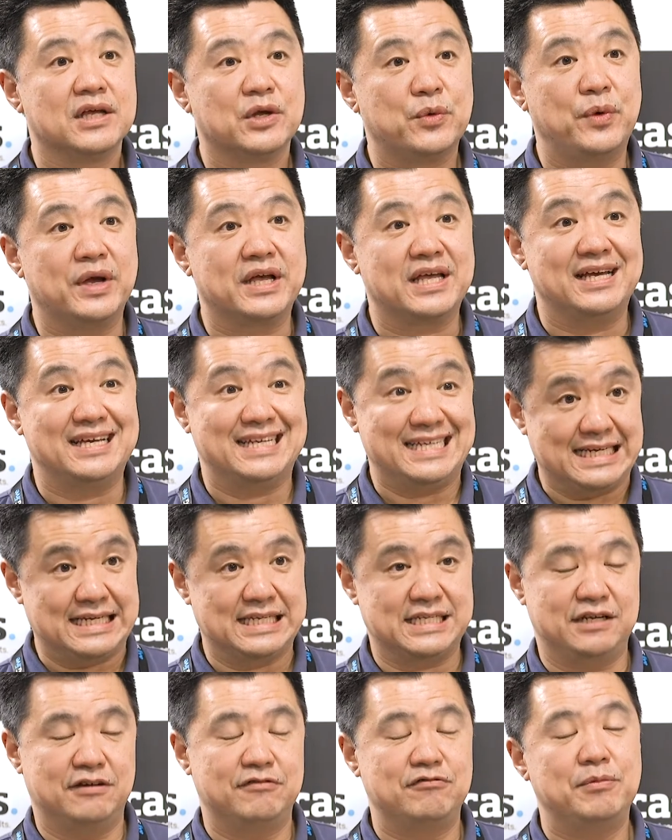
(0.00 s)
quicker,
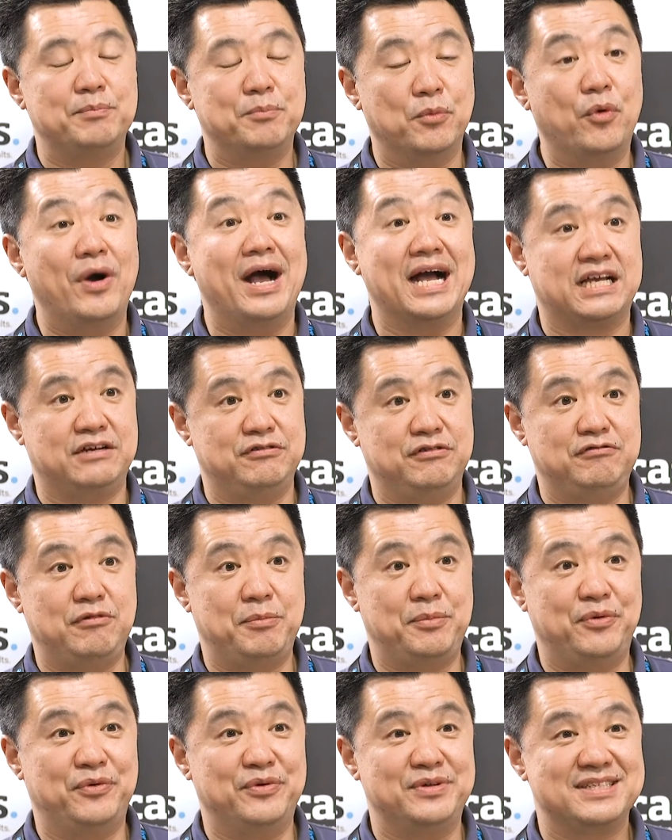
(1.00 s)
easier, more accurate
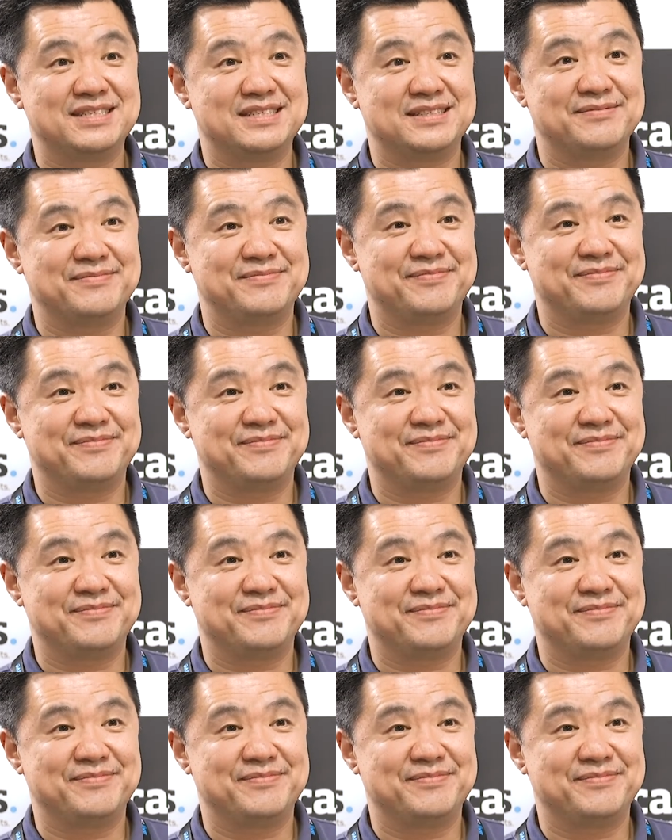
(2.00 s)
reports.